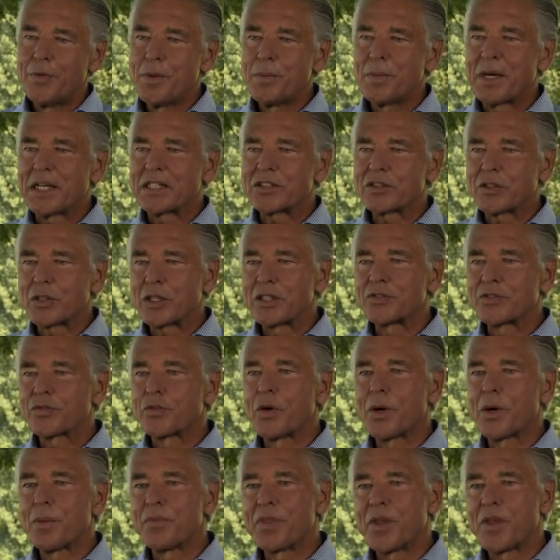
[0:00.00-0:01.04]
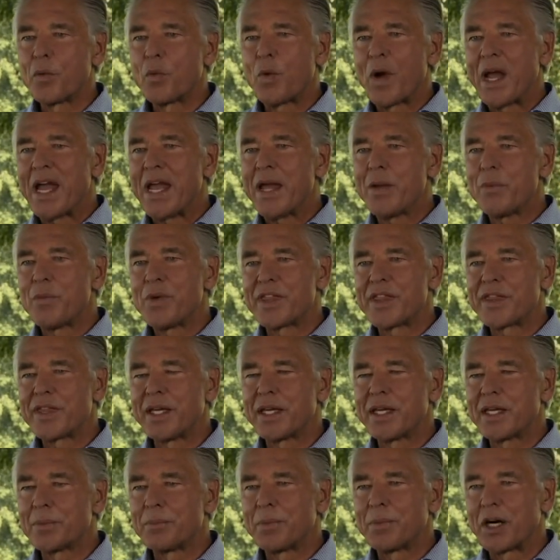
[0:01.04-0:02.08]
We must transform the way we
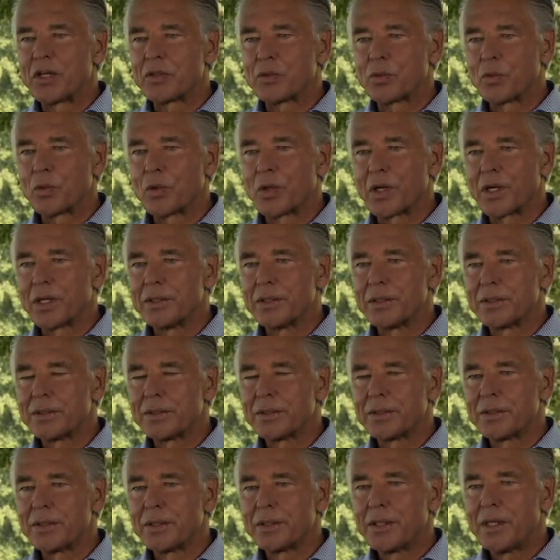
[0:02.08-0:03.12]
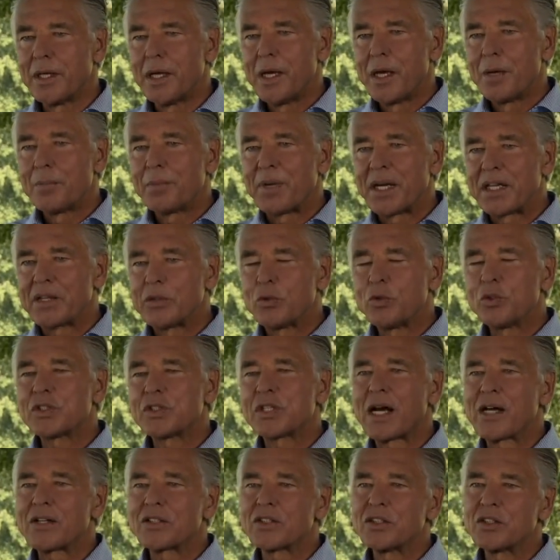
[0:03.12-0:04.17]
think about water. By
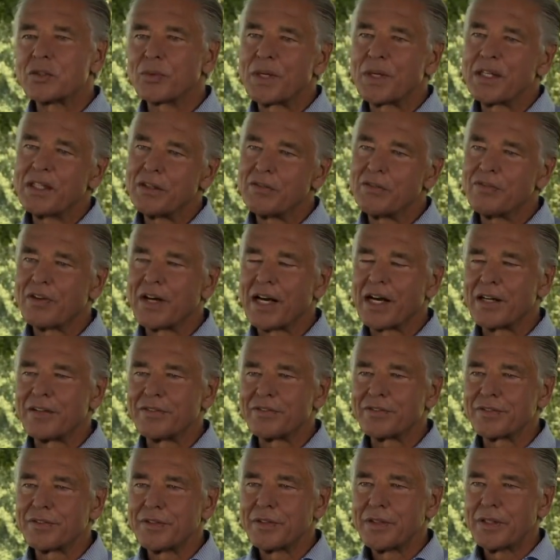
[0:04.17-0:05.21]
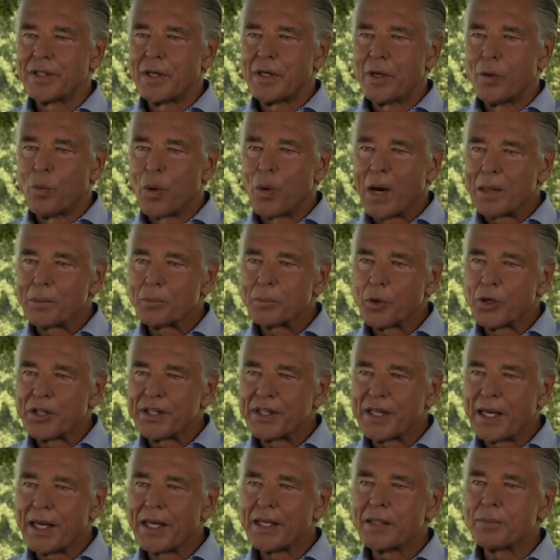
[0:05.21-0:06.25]
2025,
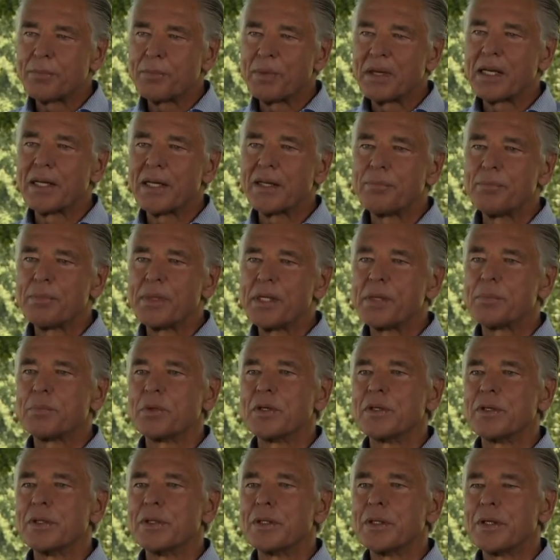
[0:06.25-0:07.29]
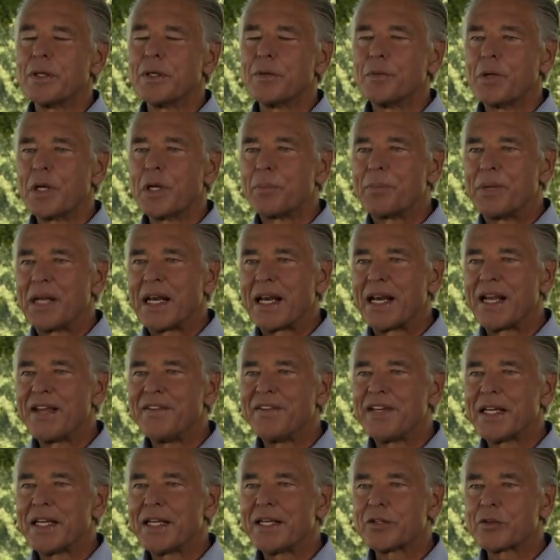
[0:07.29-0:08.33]
1.8 billion people will be
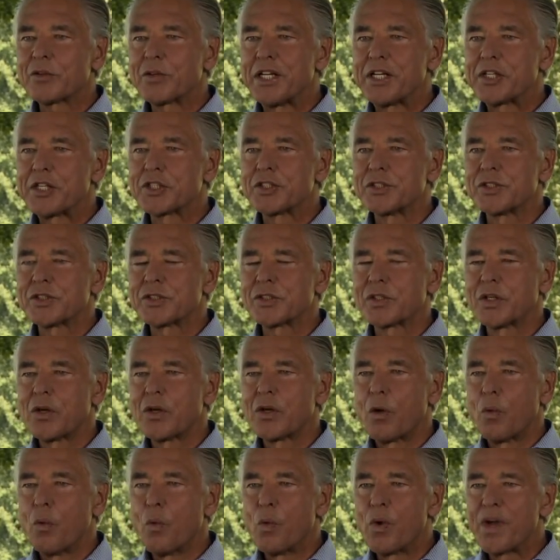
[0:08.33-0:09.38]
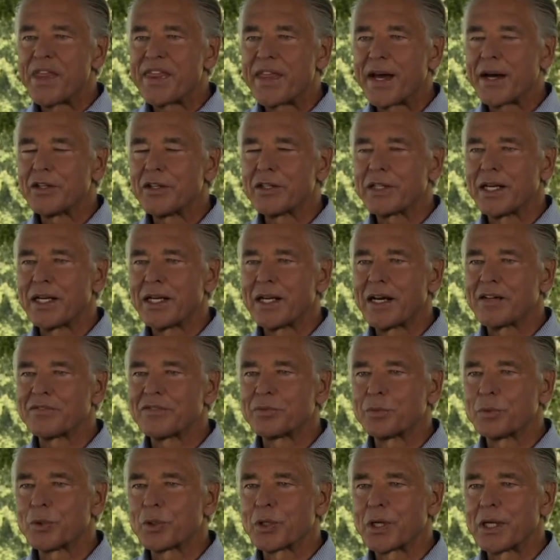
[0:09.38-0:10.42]
living in regions without
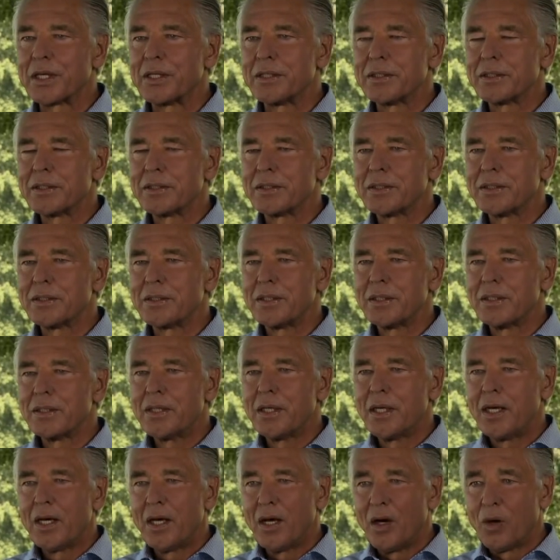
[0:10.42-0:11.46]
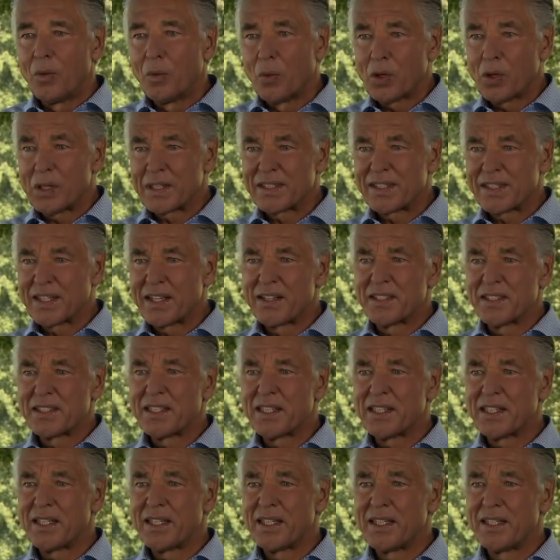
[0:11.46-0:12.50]
enough water. Water
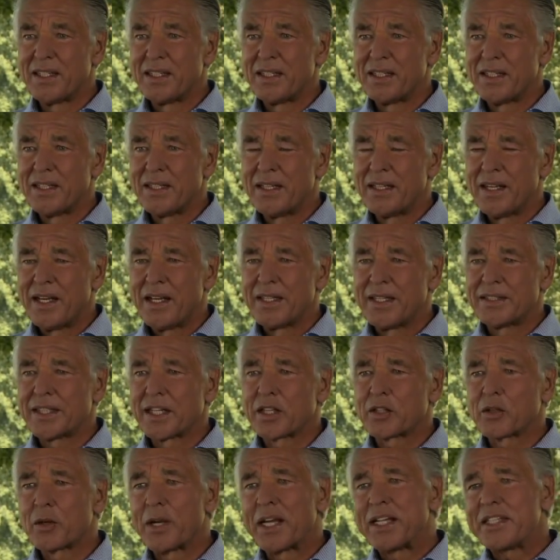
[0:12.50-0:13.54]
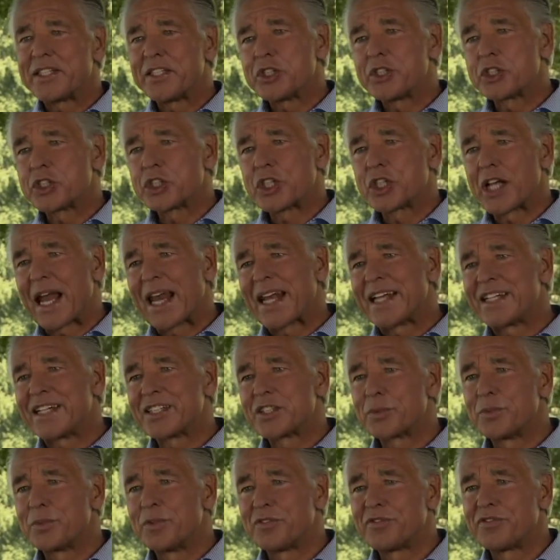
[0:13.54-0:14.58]
scarcity is the greatest
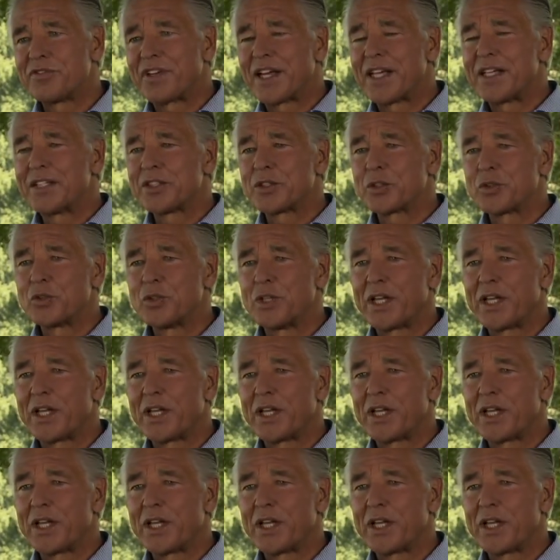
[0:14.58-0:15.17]
challenge we face